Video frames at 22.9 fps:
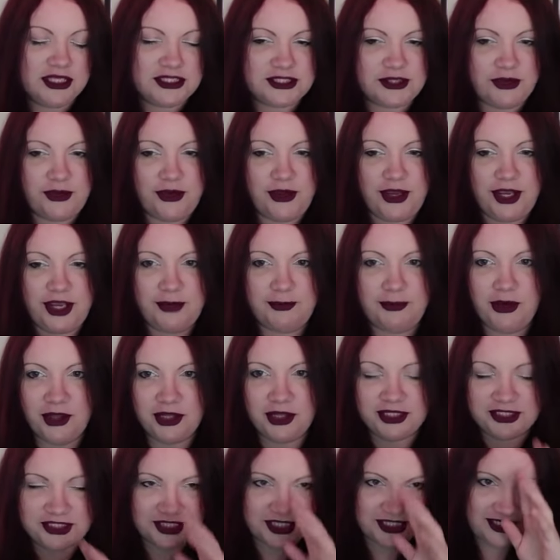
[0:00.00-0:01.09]
So I
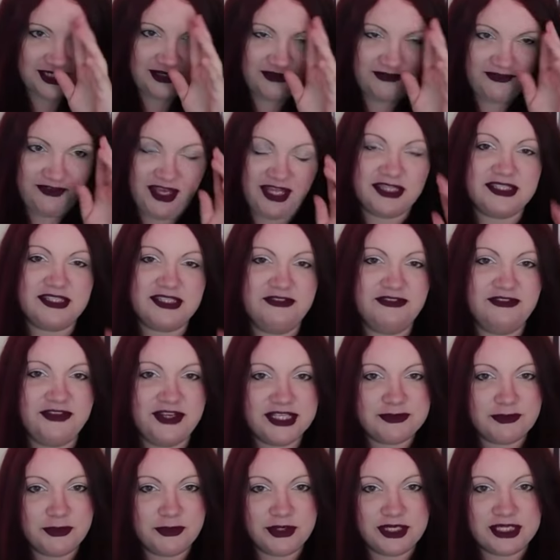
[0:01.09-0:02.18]
apologize in advance if
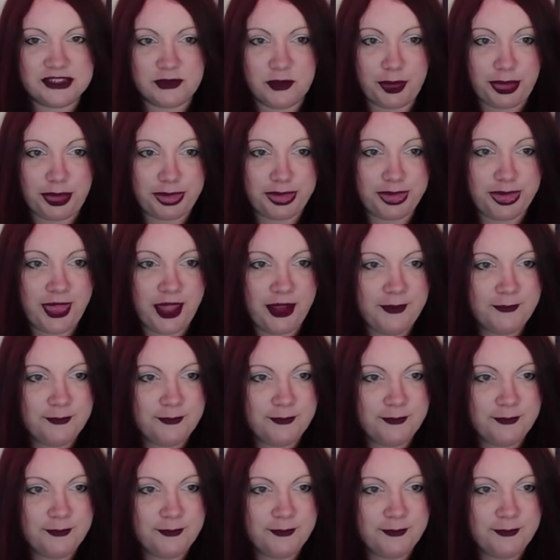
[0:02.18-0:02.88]
Facebook is up